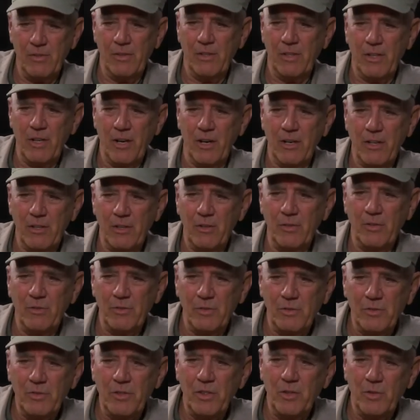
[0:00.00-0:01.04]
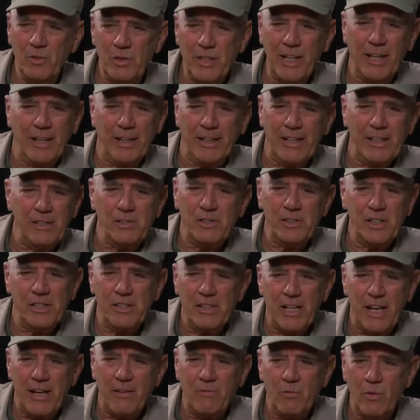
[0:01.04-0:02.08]
cargo utilities,
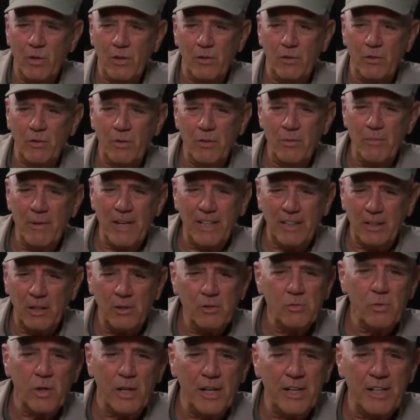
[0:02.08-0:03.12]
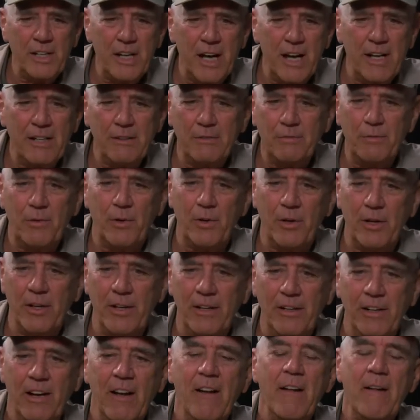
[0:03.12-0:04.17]
and we'll make those really nice for
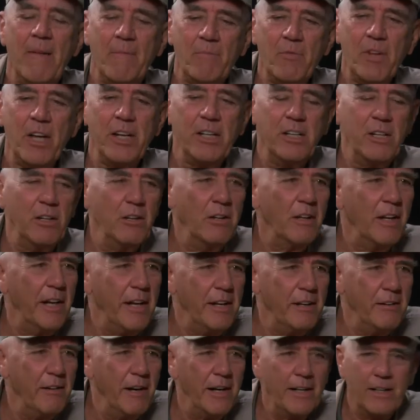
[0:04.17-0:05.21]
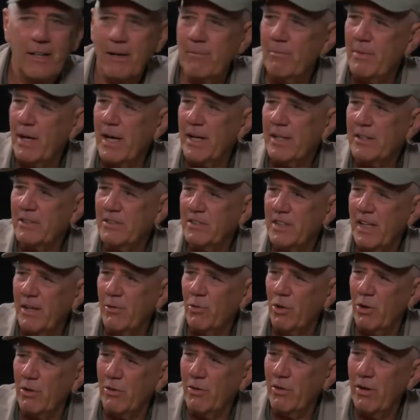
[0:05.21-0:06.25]
you." A year later, I come back and say,
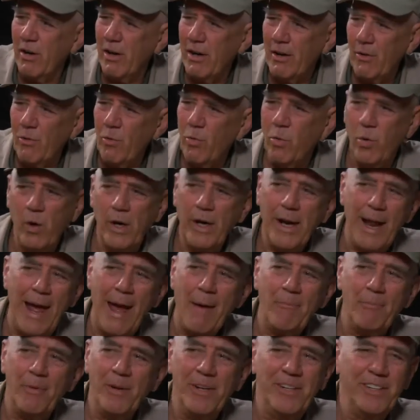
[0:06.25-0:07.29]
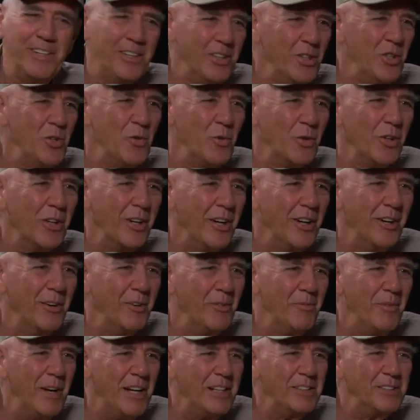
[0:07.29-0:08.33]
"Well, what happened? You were going
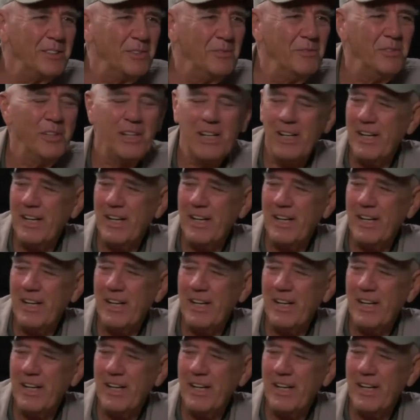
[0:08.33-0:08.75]
to make some